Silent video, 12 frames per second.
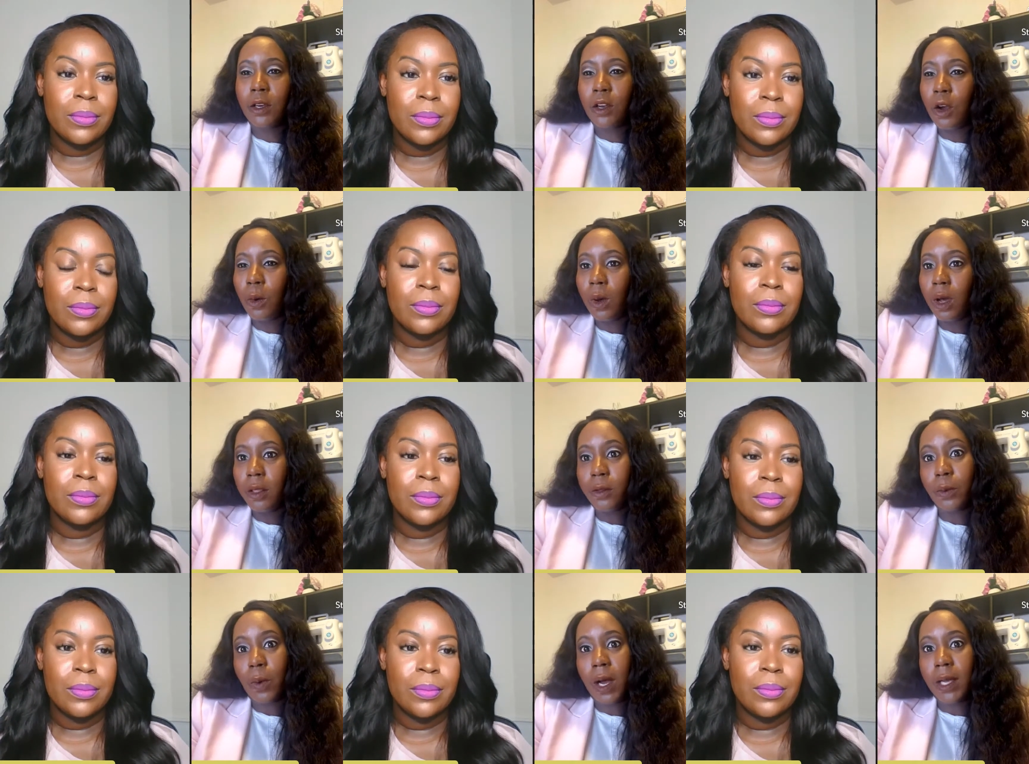Speaker 1: know
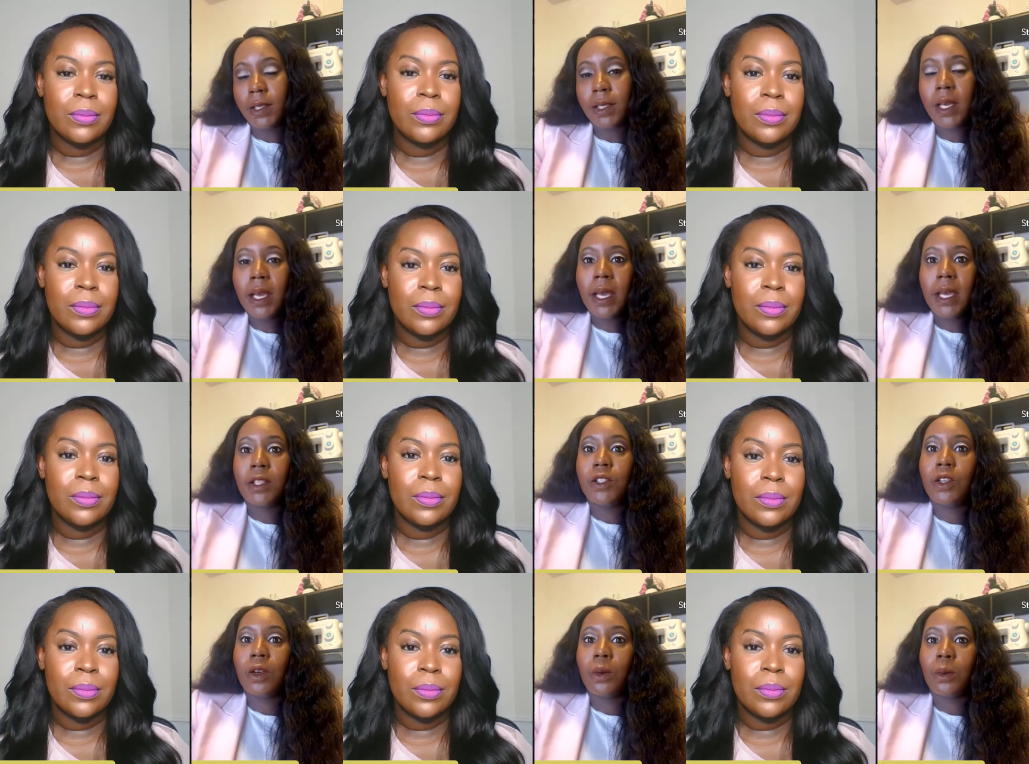otherwise. And
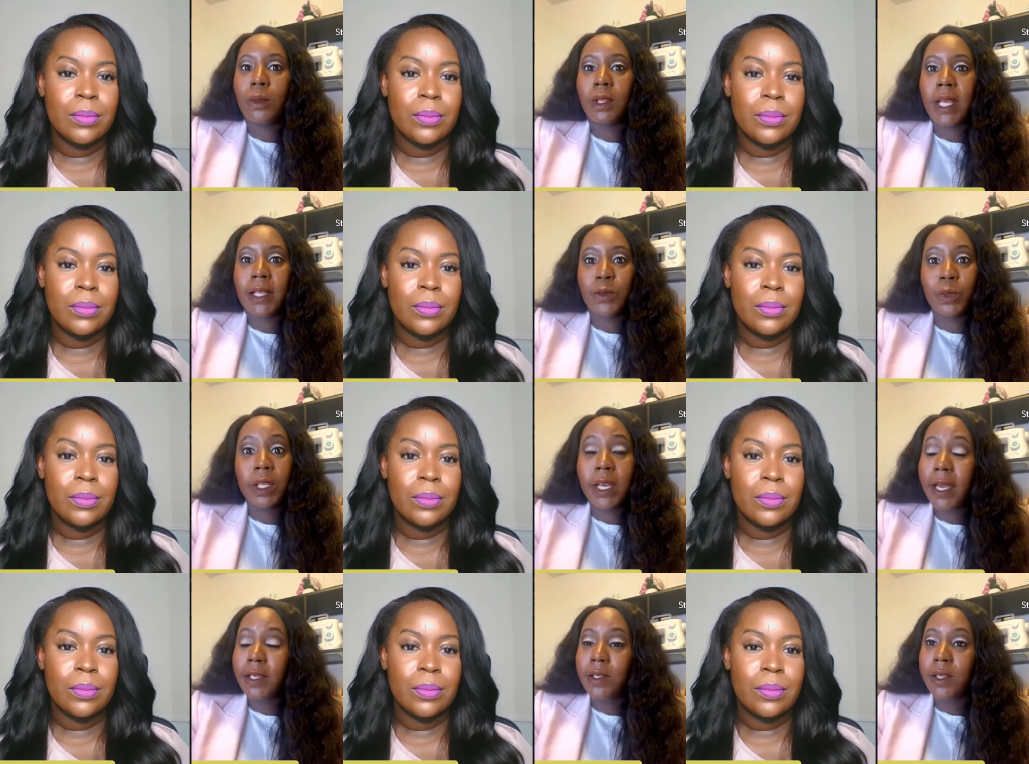so that's really
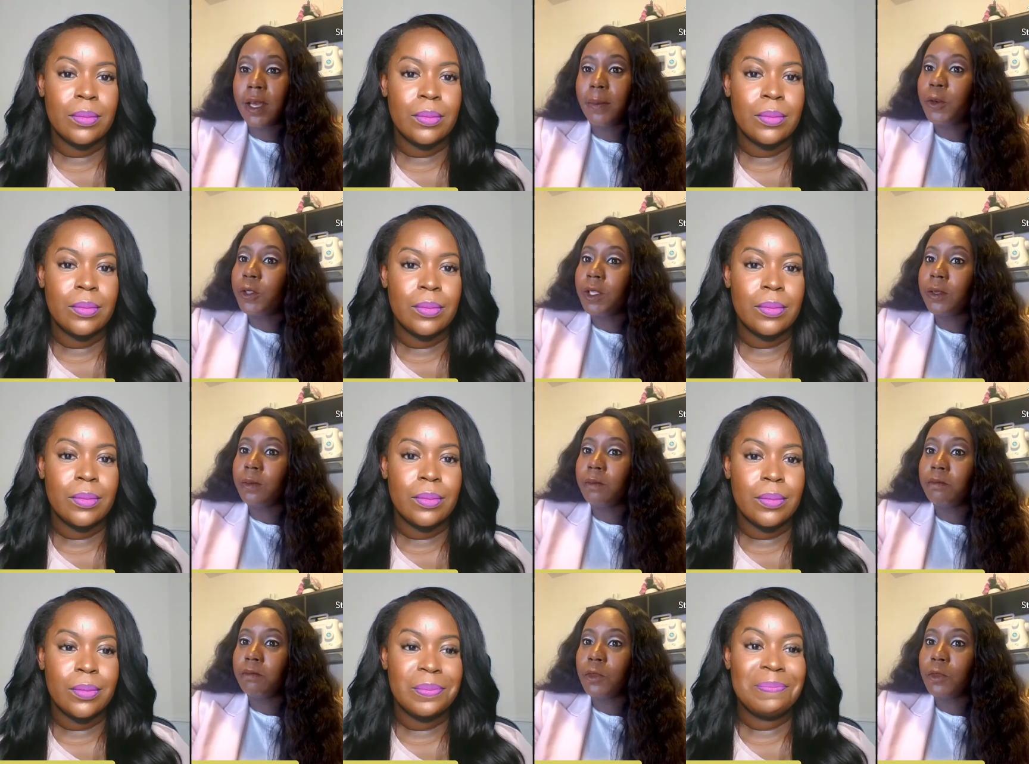nice that that person
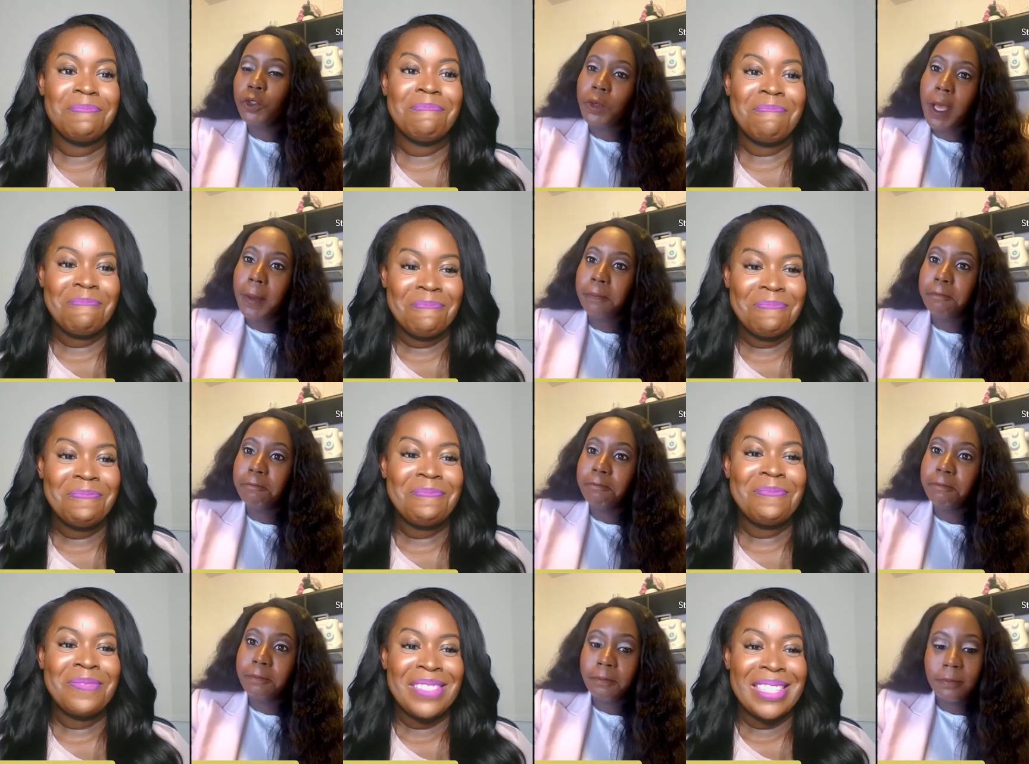told you that.
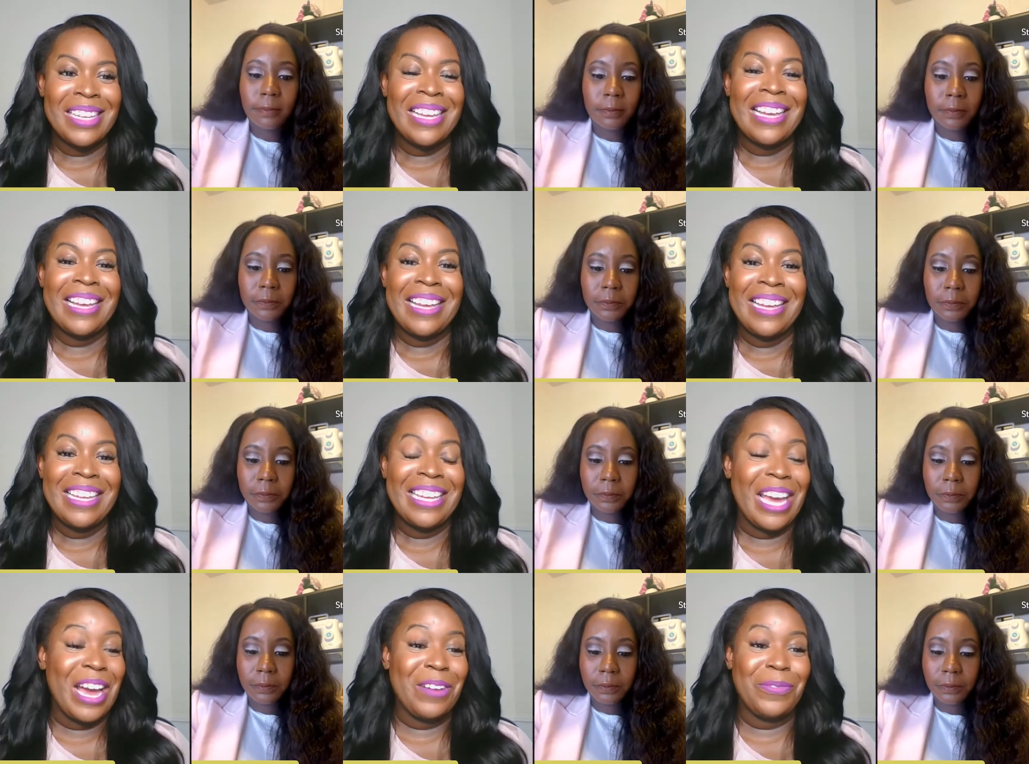
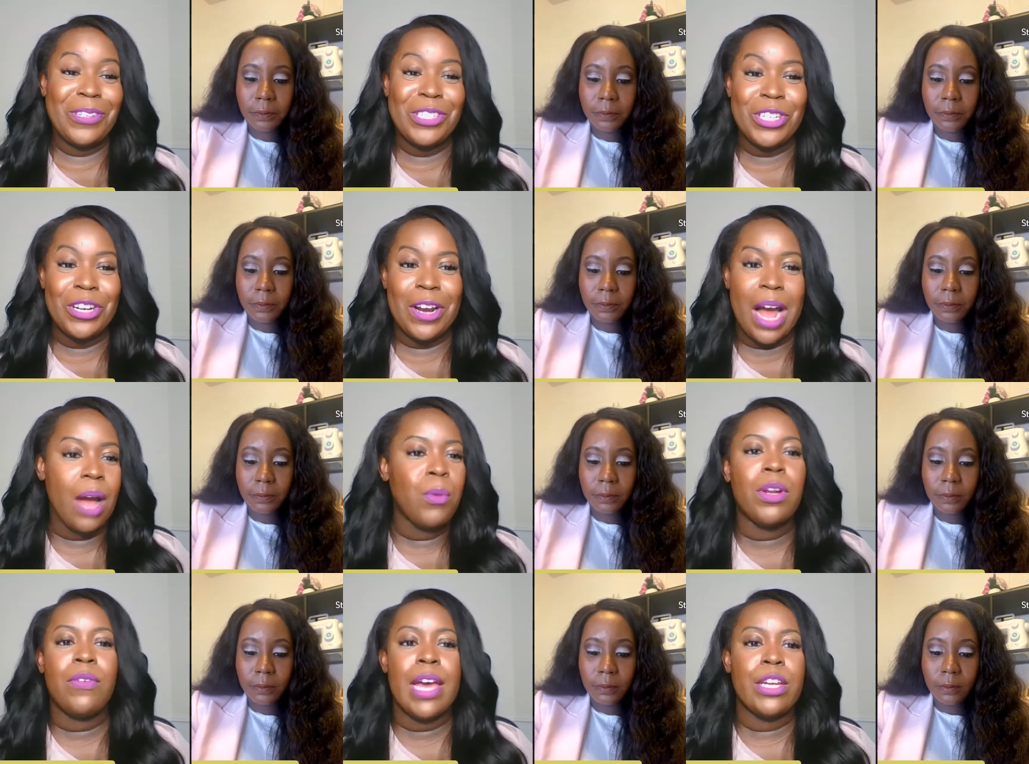
Speaker 2: Yeah, for sure. I
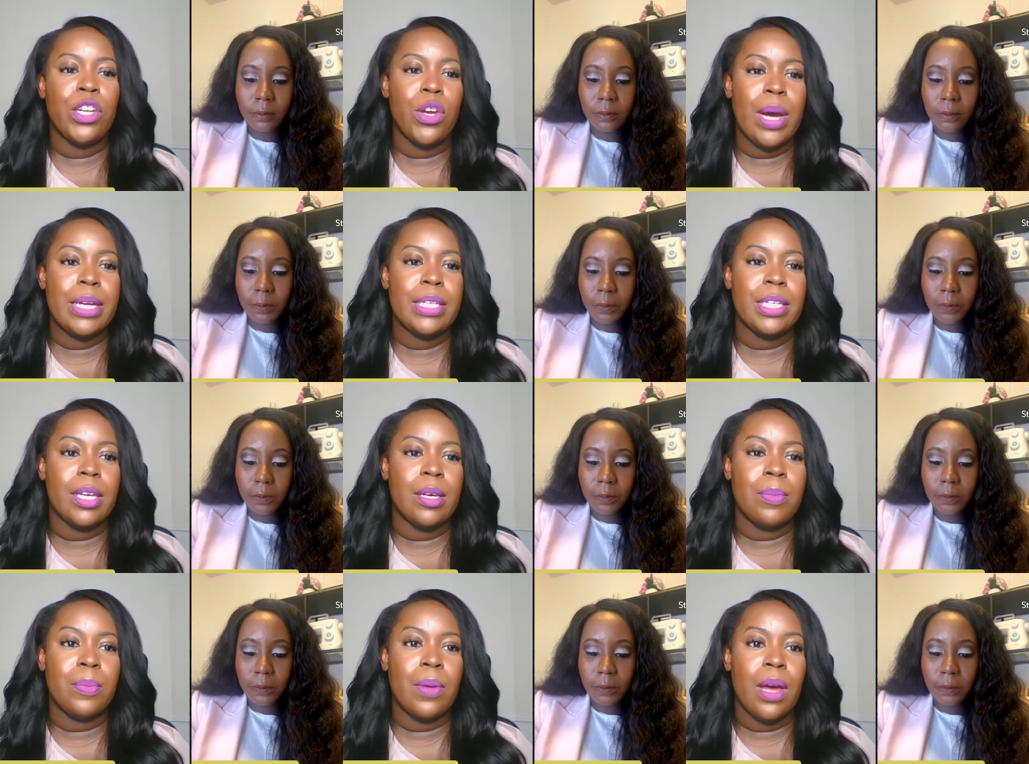would have had no
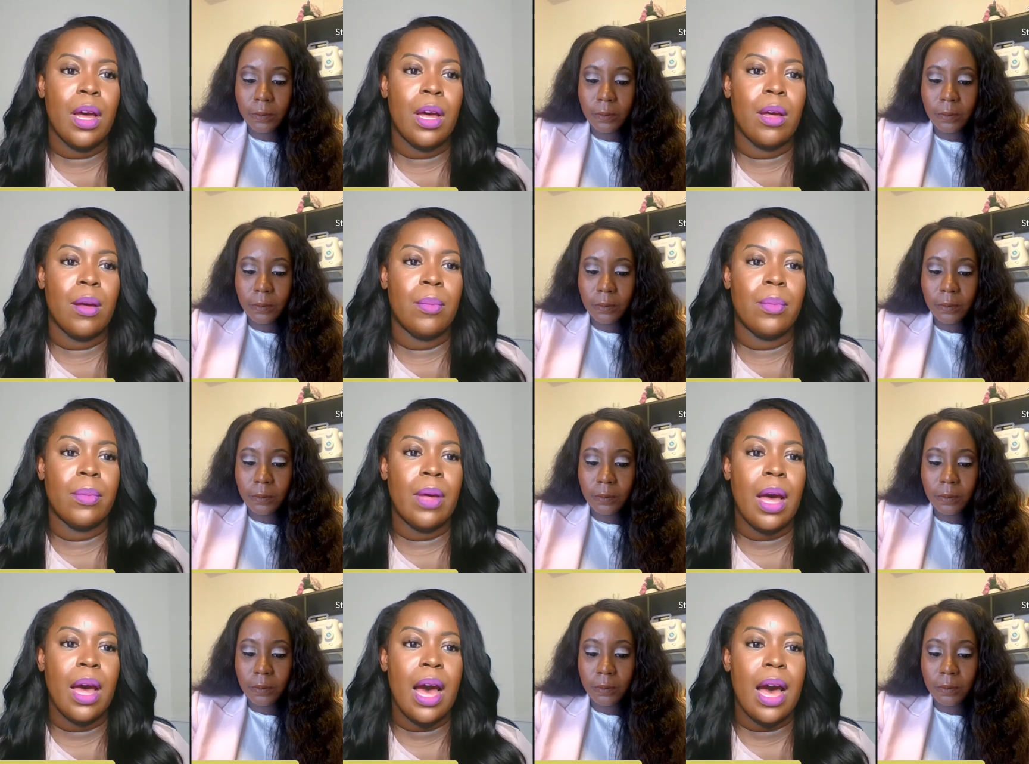idea.
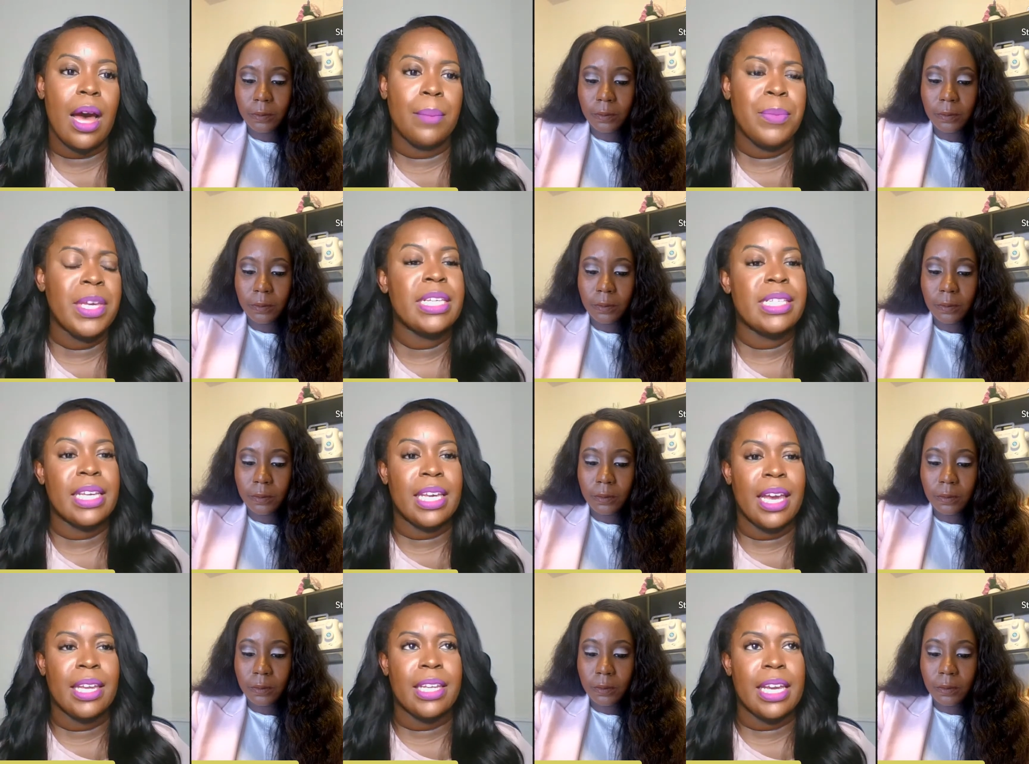Um, because
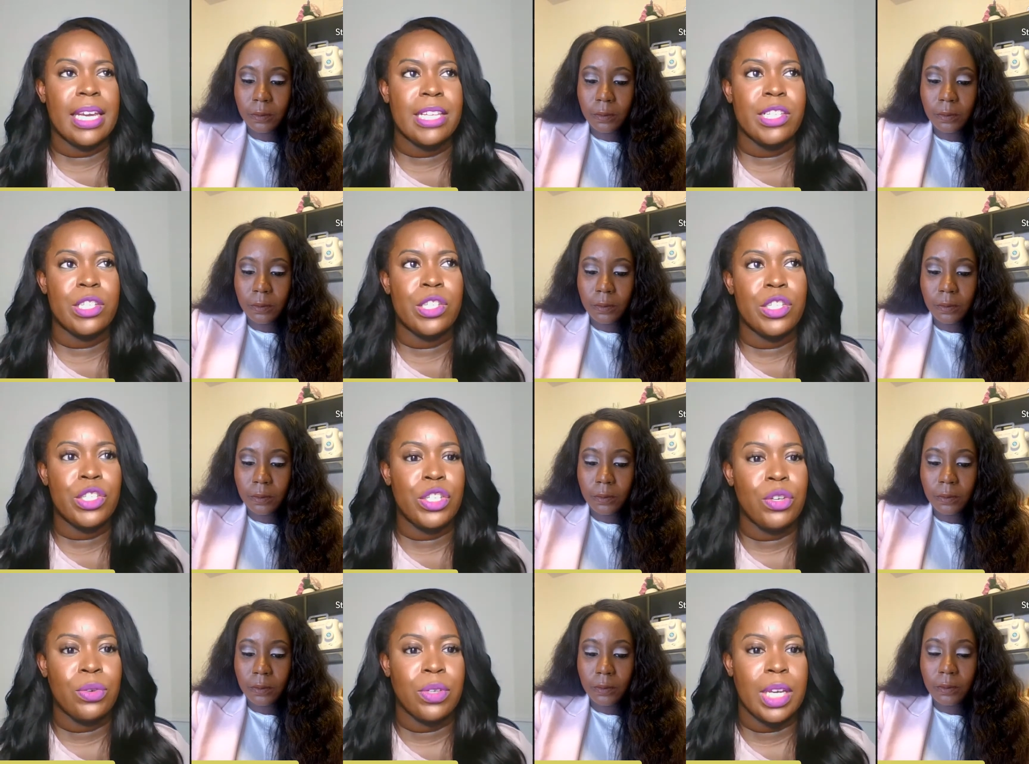again, like as a
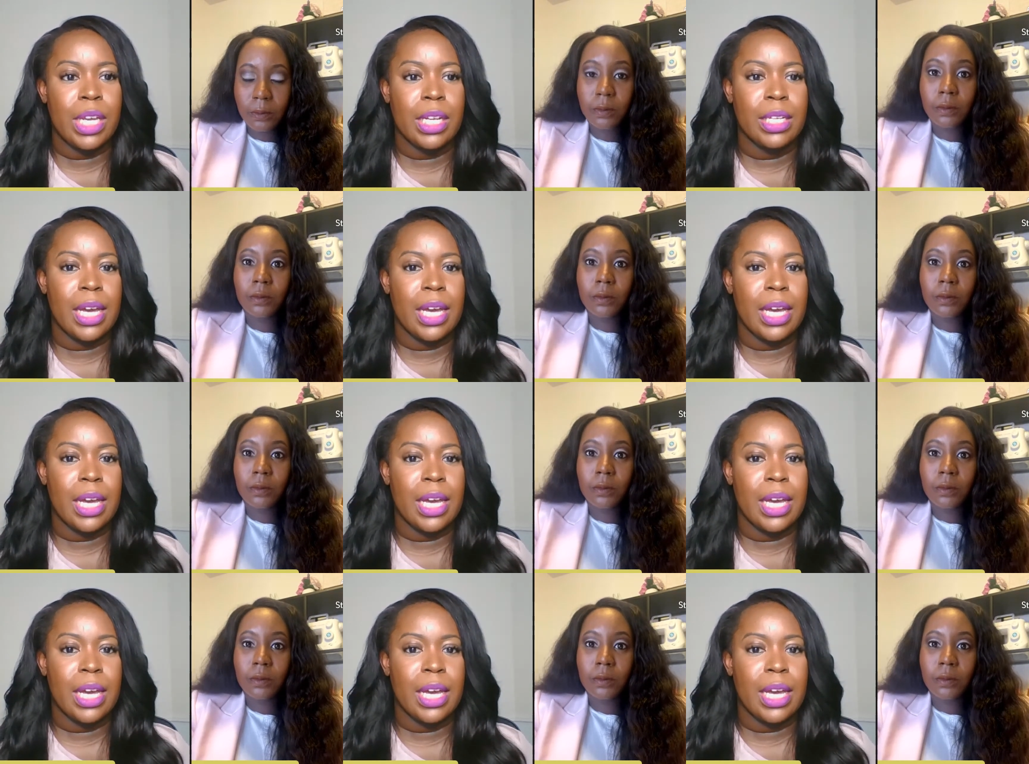student in a